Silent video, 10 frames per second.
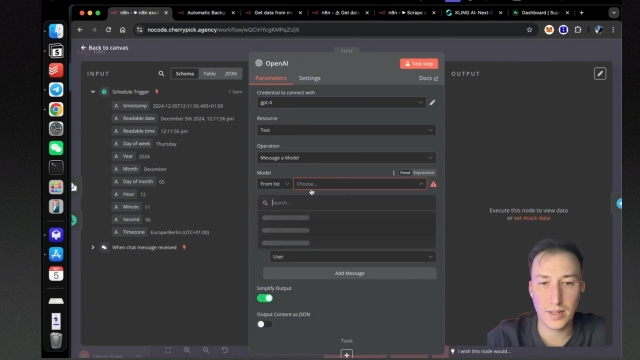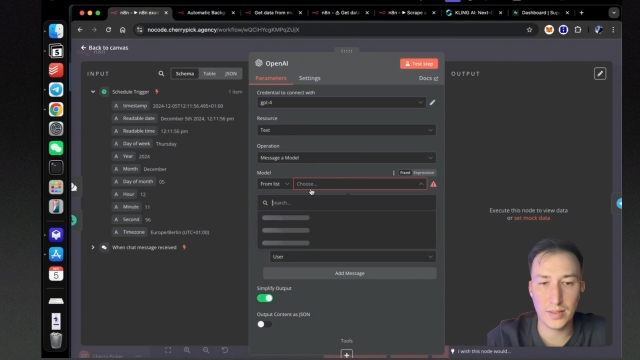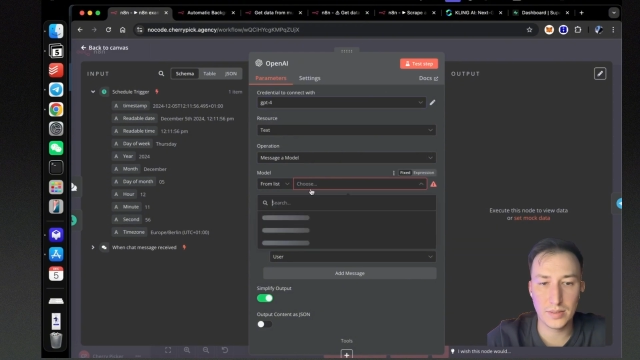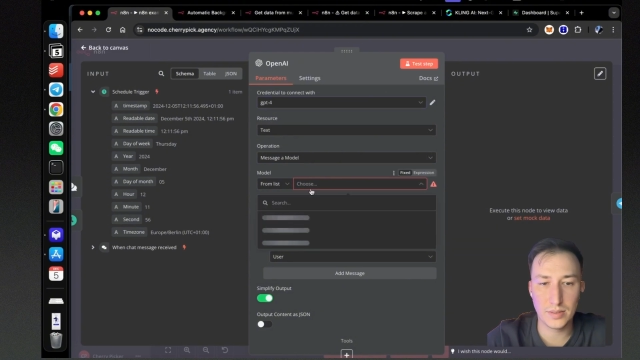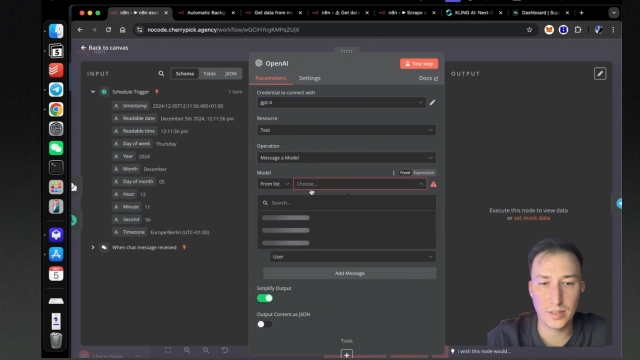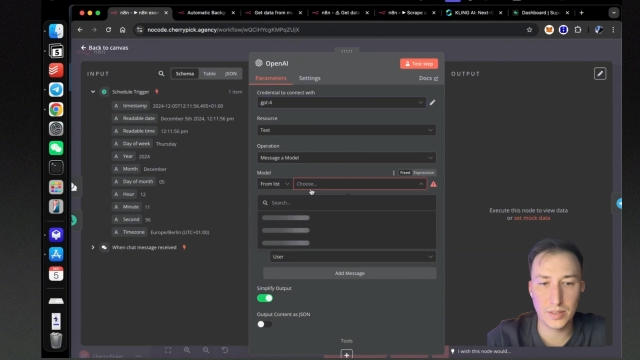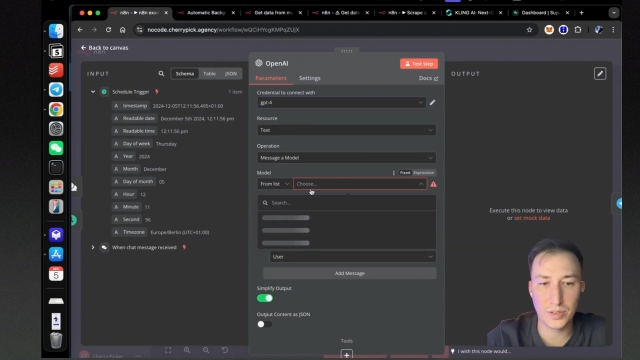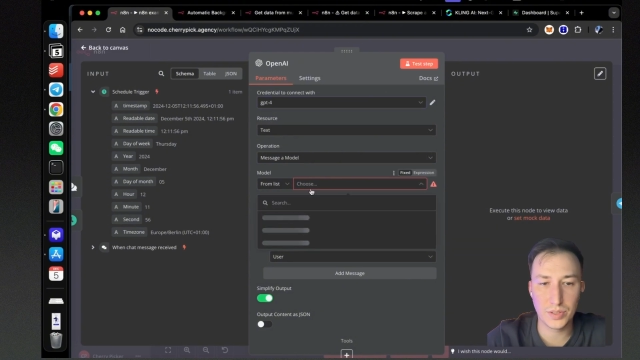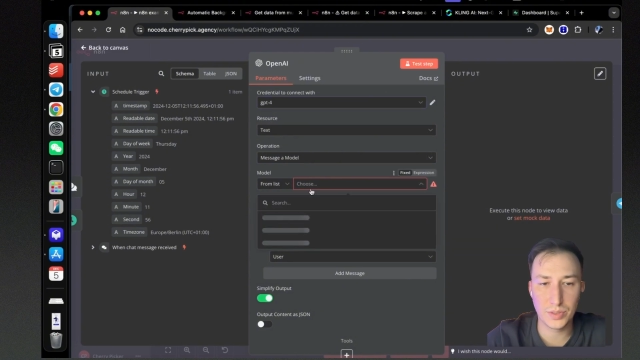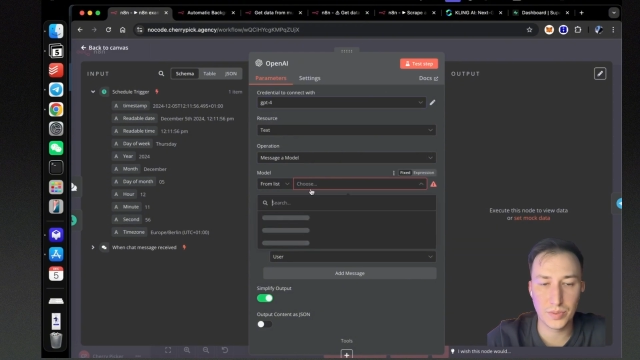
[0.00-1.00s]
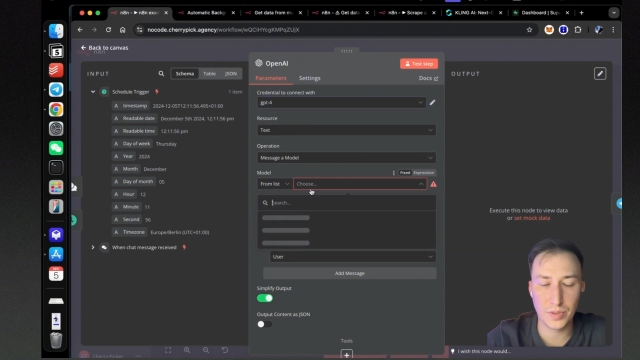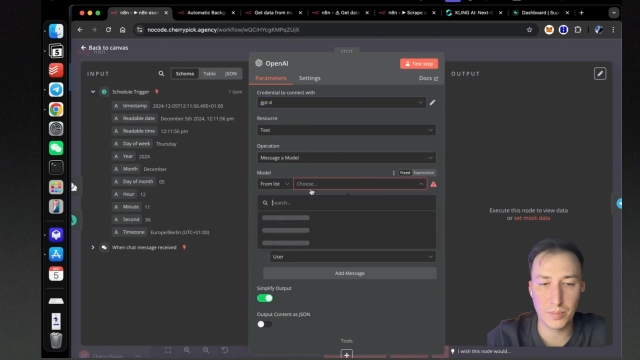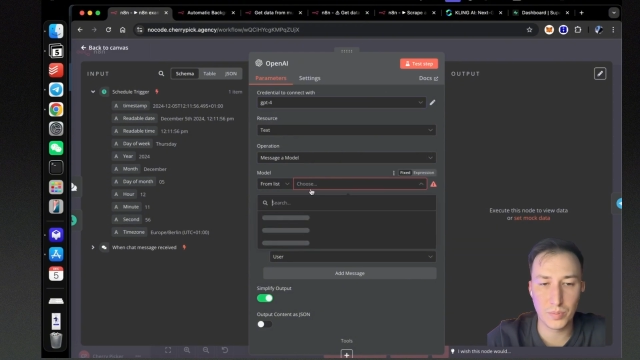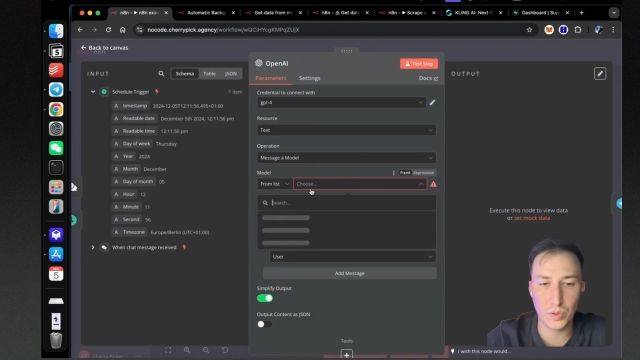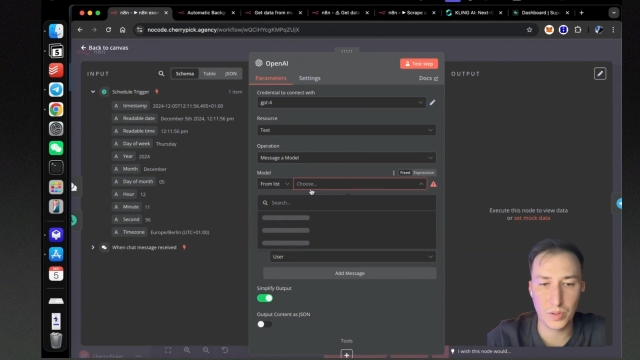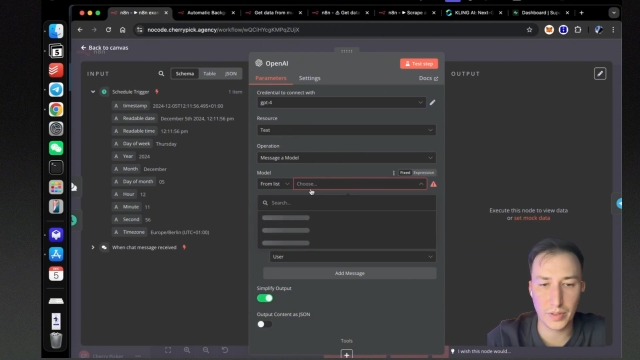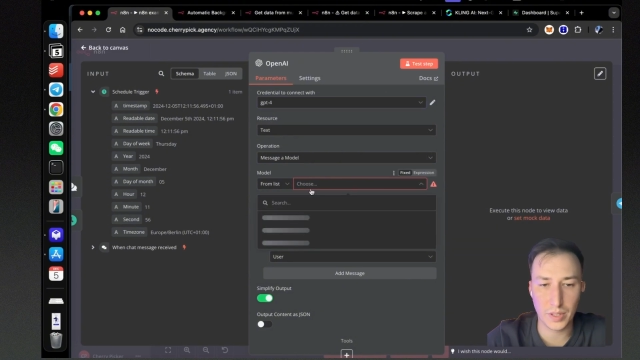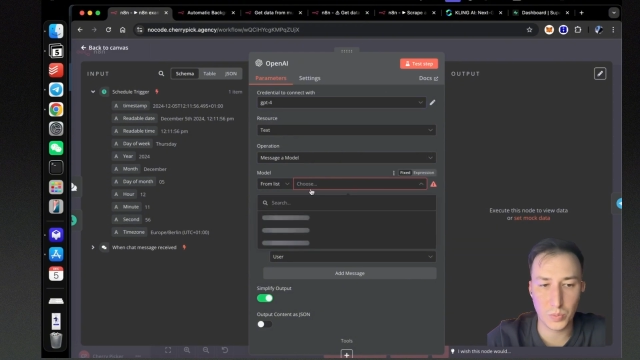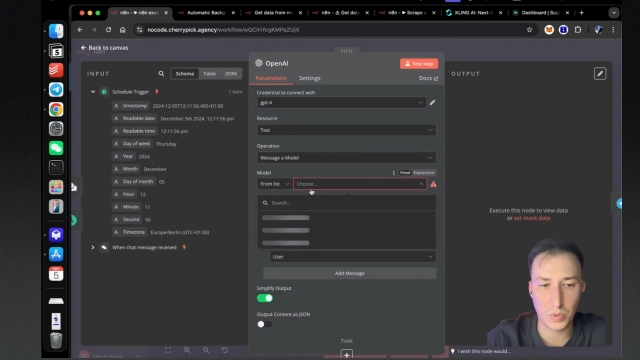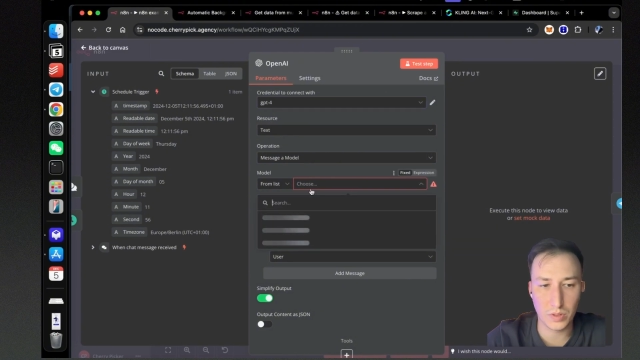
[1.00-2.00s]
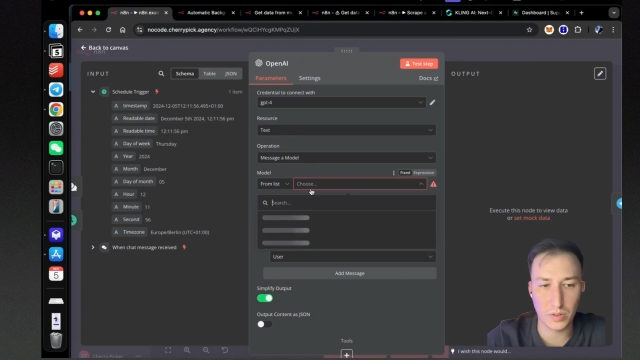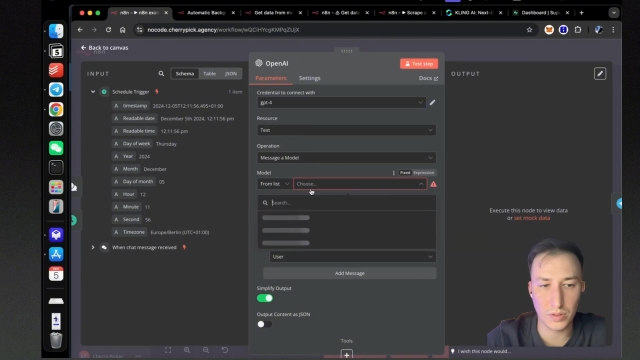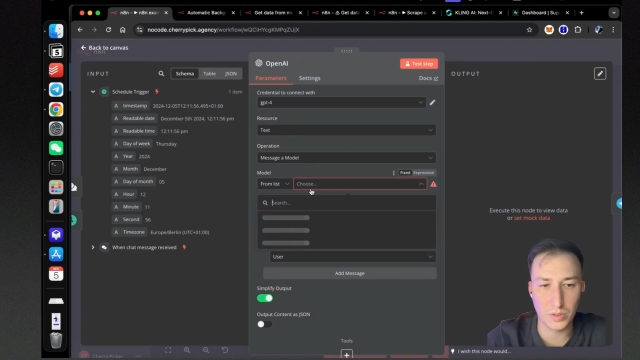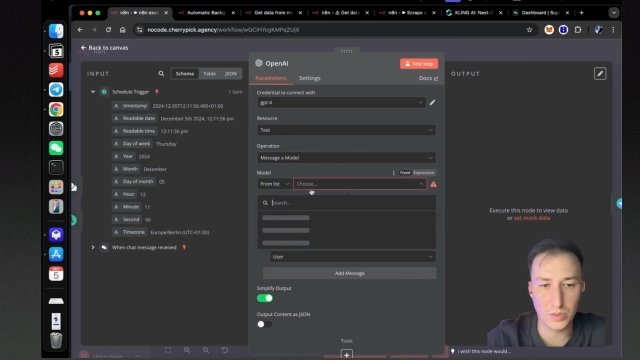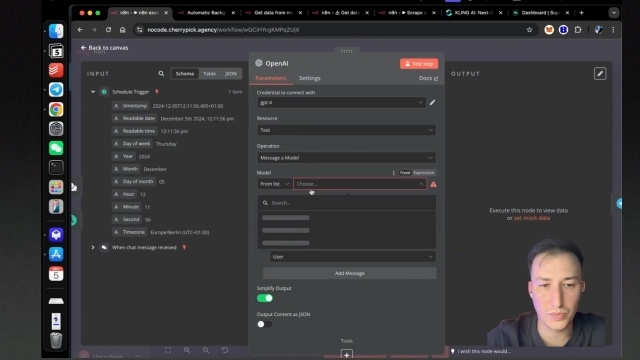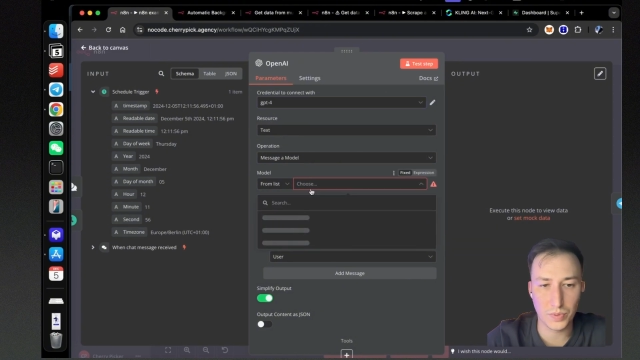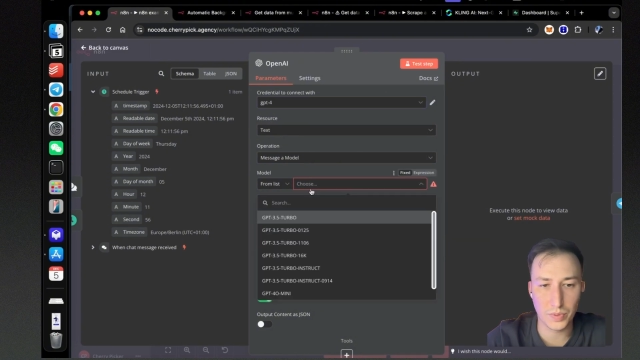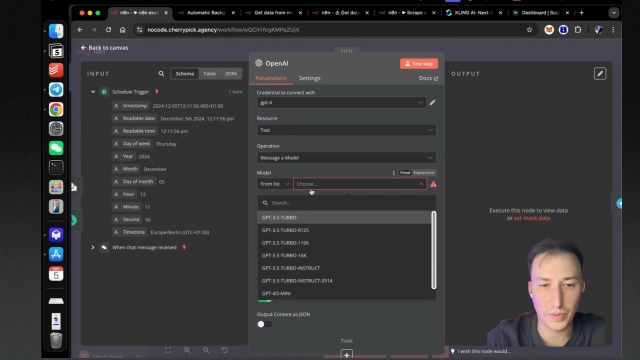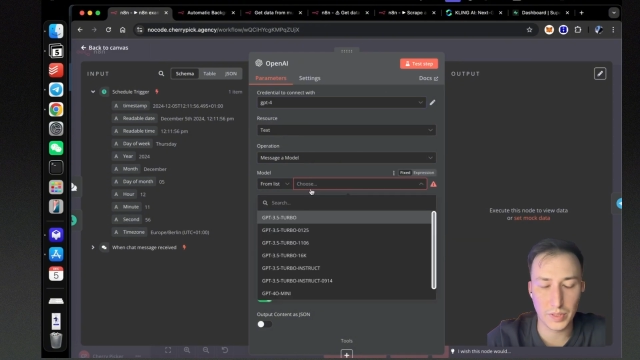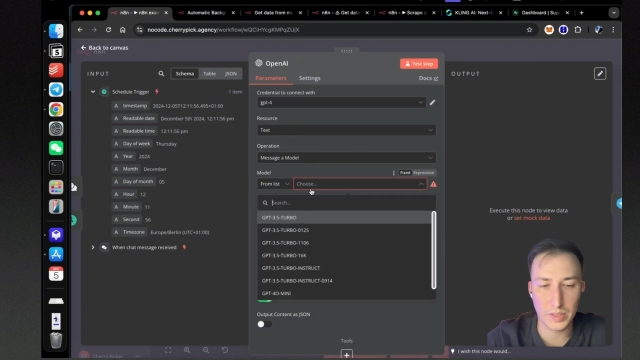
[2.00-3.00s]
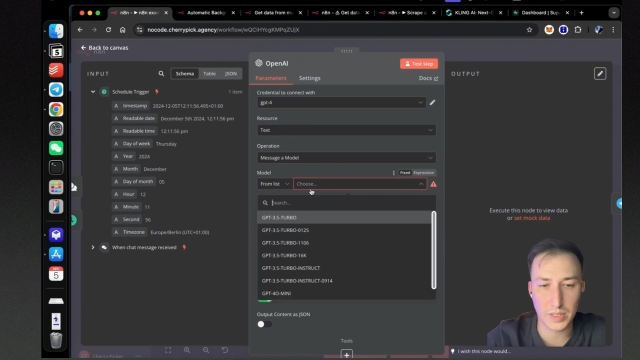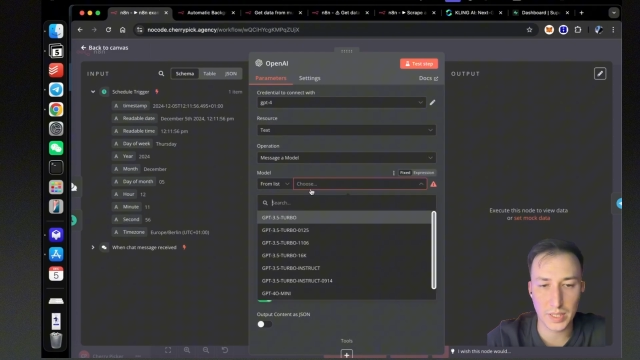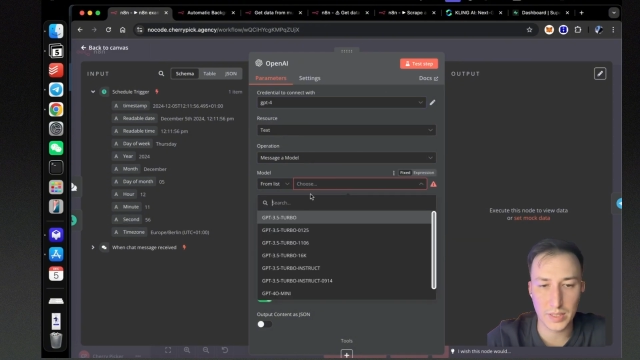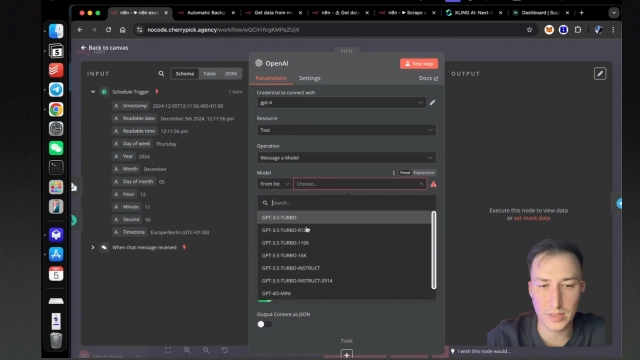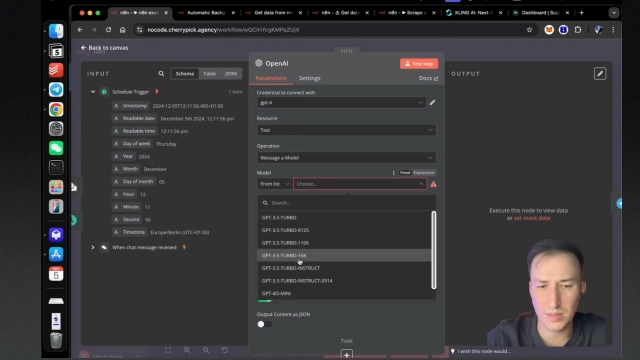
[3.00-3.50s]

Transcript: and choose the model that we're gonna use for this case.